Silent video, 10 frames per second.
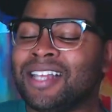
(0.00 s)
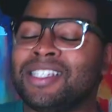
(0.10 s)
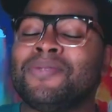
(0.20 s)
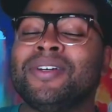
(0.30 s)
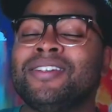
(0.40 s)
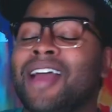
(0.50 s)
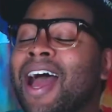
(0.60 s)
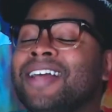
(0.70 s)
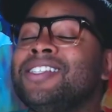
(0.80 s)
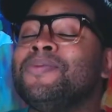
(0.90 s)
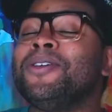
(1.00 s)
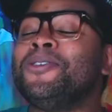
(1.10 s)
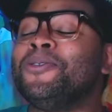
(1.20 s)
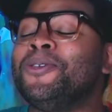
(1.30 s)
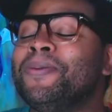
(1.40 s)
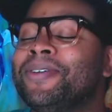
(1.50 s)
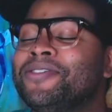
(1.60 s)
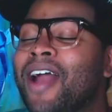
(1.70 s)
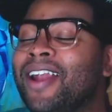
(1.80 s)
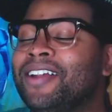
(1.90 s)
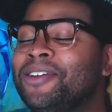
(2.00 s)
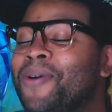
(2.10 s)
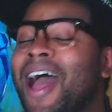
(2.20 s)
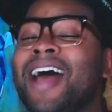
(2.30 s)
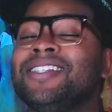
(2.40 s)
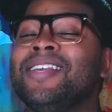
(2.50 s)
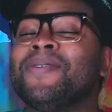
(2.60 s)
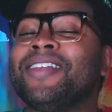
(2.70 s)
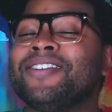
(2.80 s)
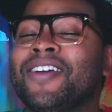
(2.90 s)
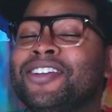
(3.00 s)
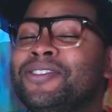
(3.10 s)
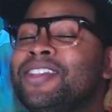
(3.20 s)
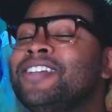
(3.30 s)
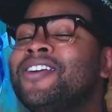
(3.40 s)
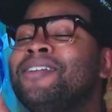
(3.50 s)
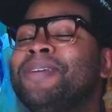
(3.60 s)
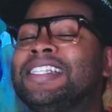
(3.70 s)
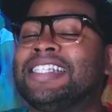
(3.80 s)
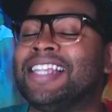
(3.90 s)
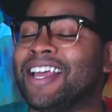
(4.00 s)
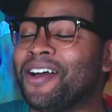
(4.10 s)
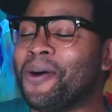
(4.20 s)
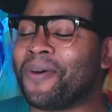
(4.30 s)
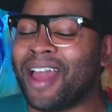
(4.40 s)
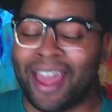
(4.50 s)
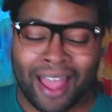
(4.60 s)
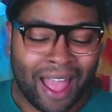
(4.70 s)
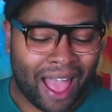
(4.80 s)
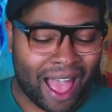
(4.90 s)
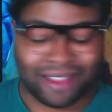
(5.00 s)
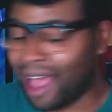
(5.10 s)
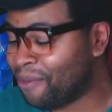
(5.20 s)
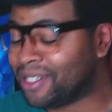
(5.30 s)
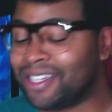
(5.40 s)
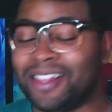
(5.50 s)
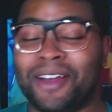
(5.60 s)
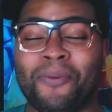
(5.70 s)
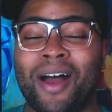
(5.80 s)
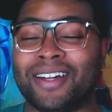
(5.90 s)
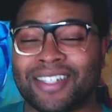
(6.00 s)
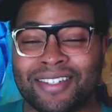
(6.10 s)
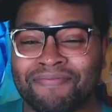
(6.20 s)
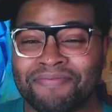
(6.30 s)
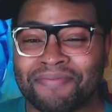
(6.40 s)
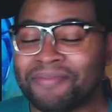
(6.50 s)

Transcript: see what YouTube is trying to do. I see what they're trying to do. They're trying to be slick, okay? I was sitting there watching.